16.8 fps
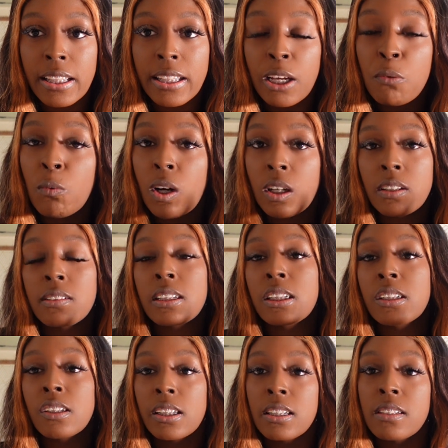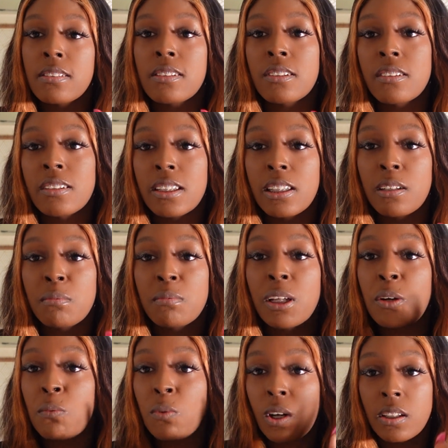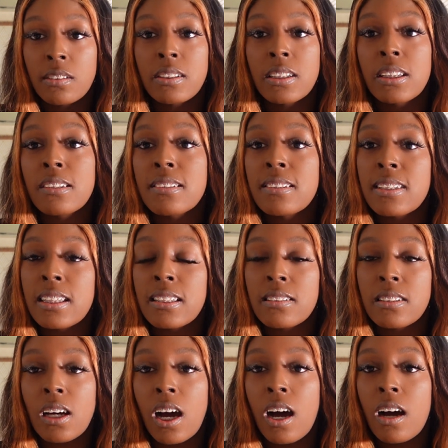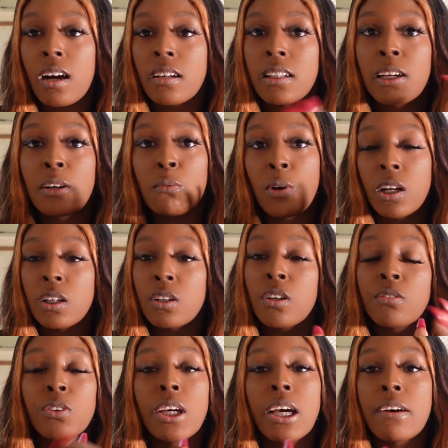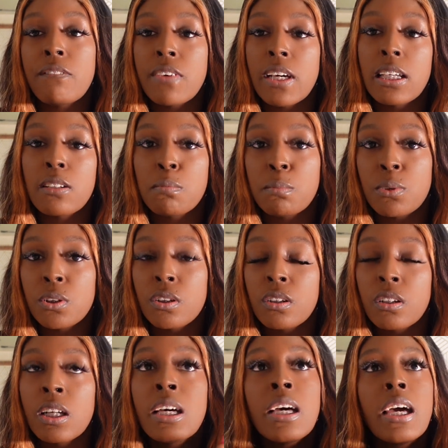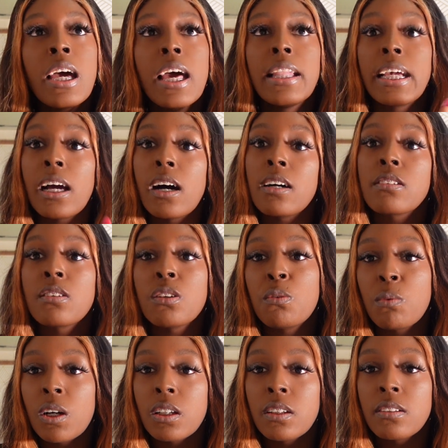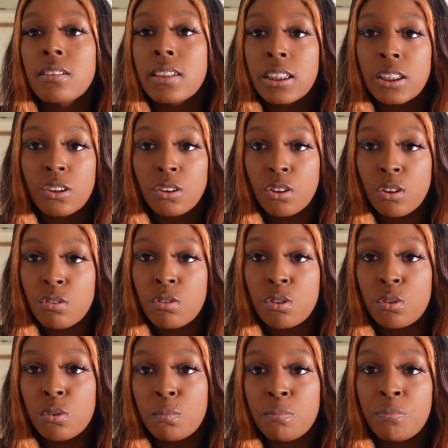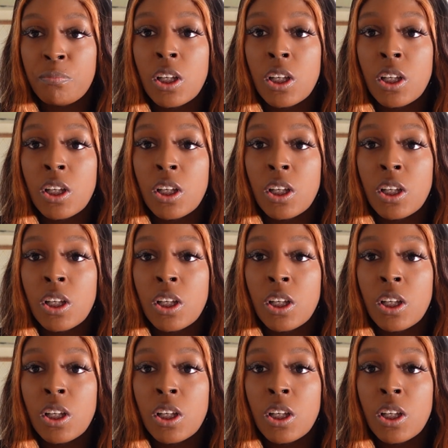They want to see your Instagram, they want to see your TikTok, they want to know if you have Facebook, and they also want to see your YouTube.